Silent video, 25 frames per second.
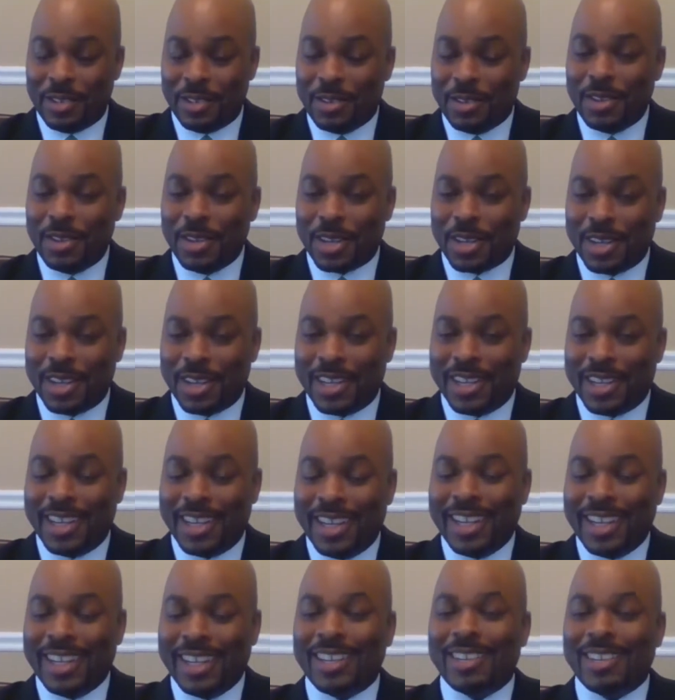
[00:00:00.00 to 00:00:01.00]
in order,
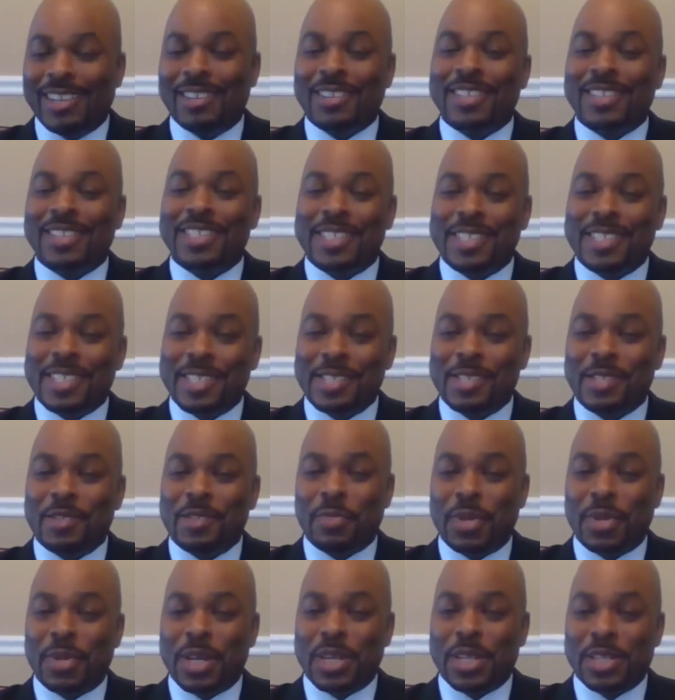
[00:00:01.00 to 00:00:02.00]
or the
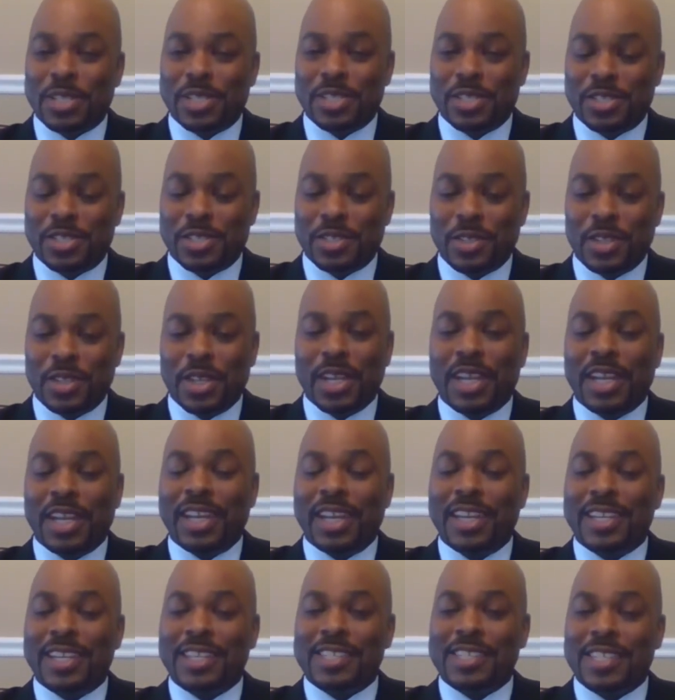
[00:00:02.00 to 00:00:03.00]
system punishes you.
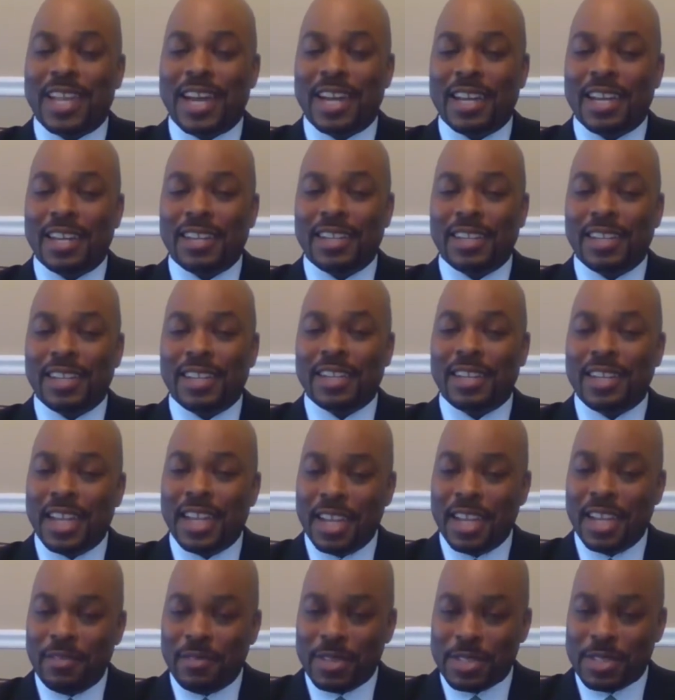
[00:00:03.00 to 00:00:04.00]
And it's not
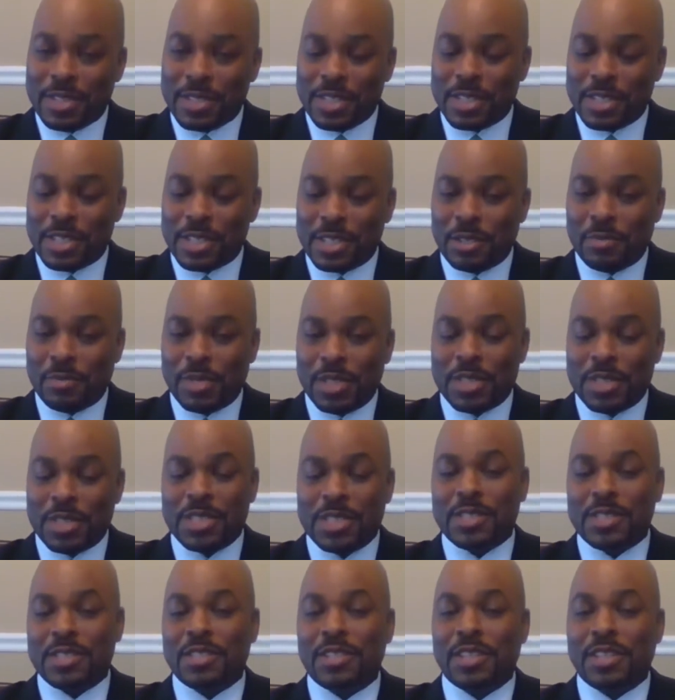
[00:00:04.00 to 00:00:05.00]
a Navy system,
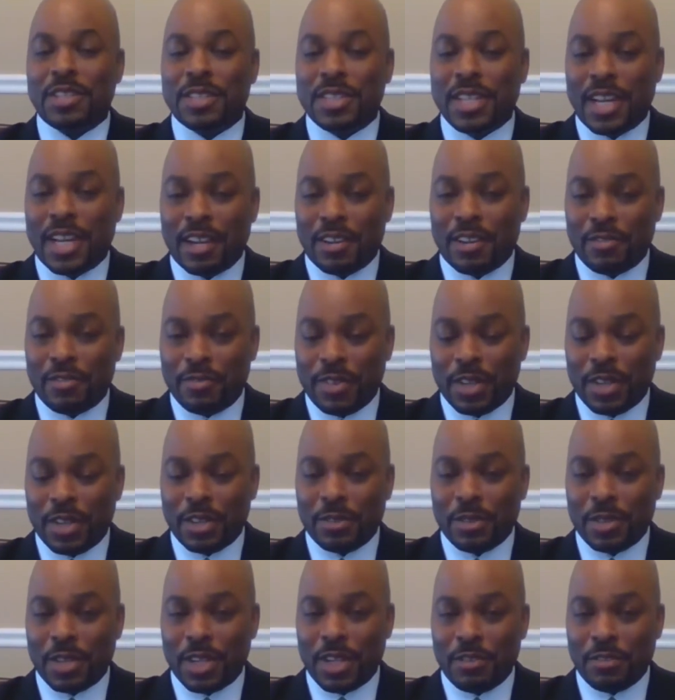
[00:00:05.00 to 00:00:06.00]
this is the entire
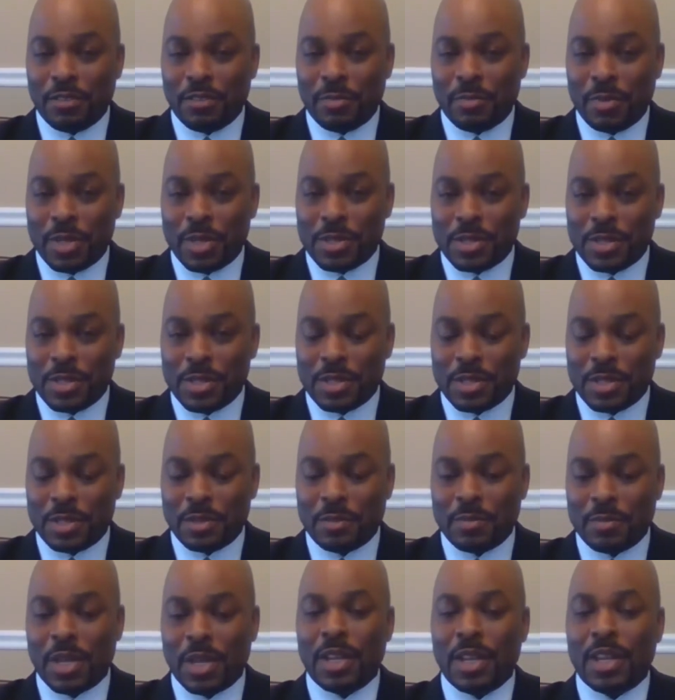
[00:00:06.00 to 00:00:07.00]
federal government
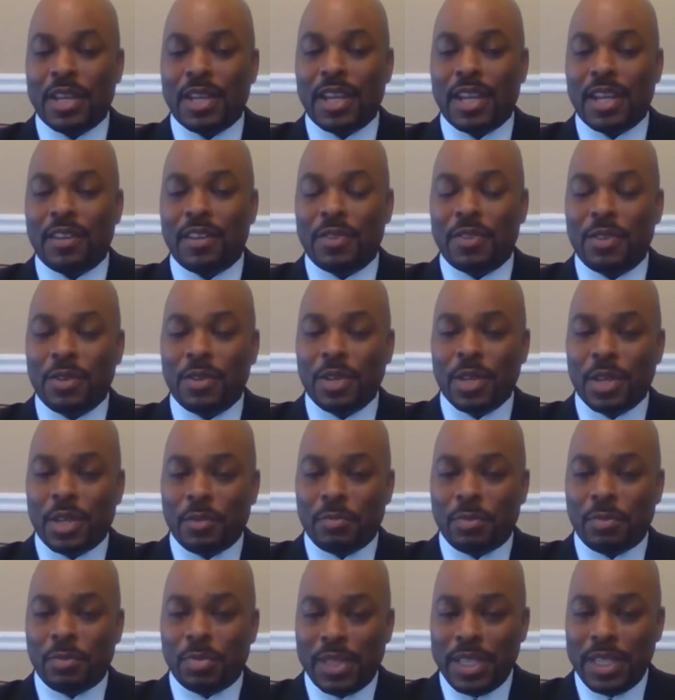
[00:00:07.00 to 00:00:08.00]
system. If you
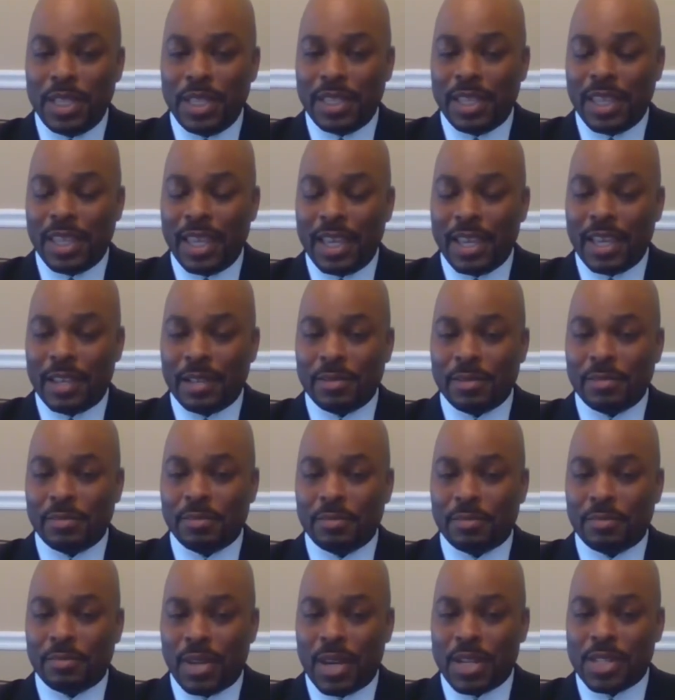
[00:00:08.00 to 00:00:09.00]
can complete that
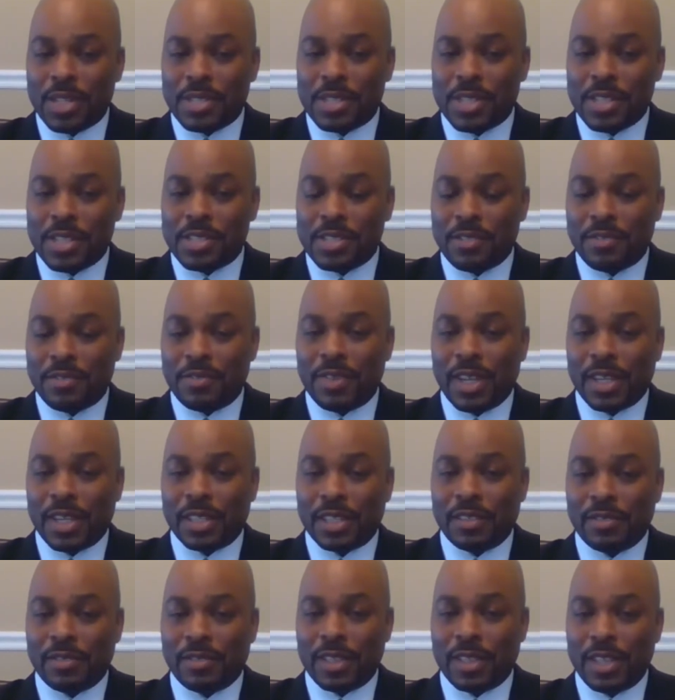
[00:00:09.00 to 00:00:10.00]
process
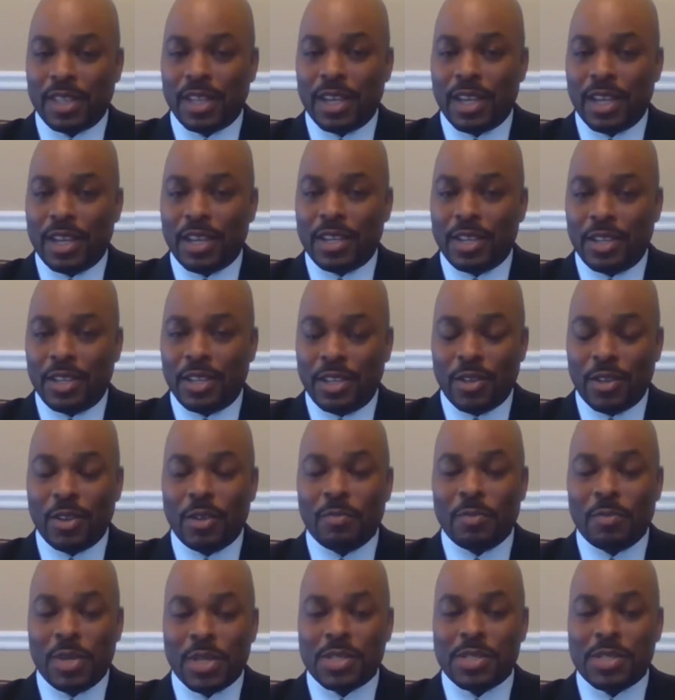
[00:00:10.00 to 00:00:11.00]
effectively,
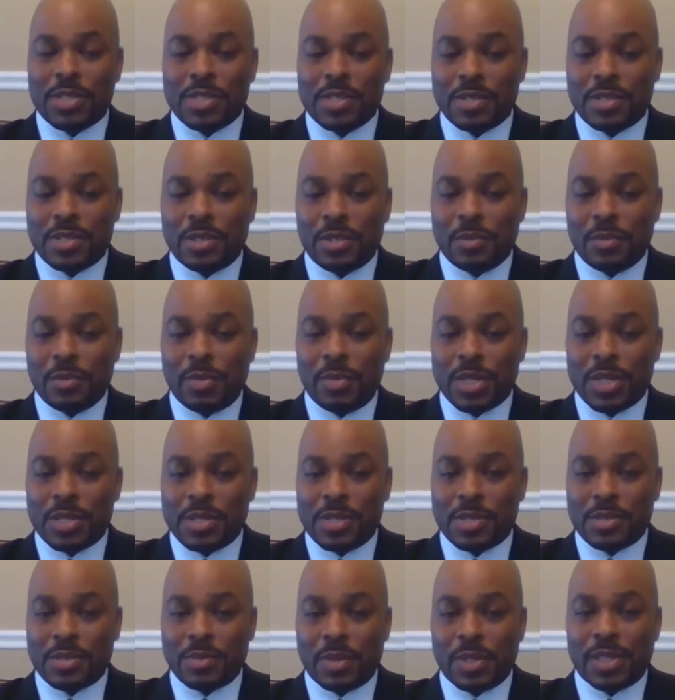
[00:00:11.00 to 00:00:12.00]
you're in business to do
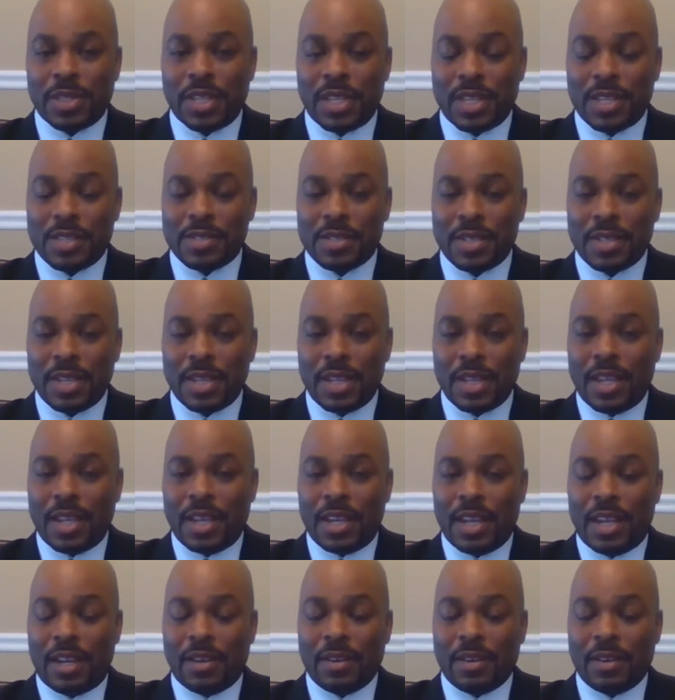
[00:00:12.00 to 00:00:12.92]
business with us.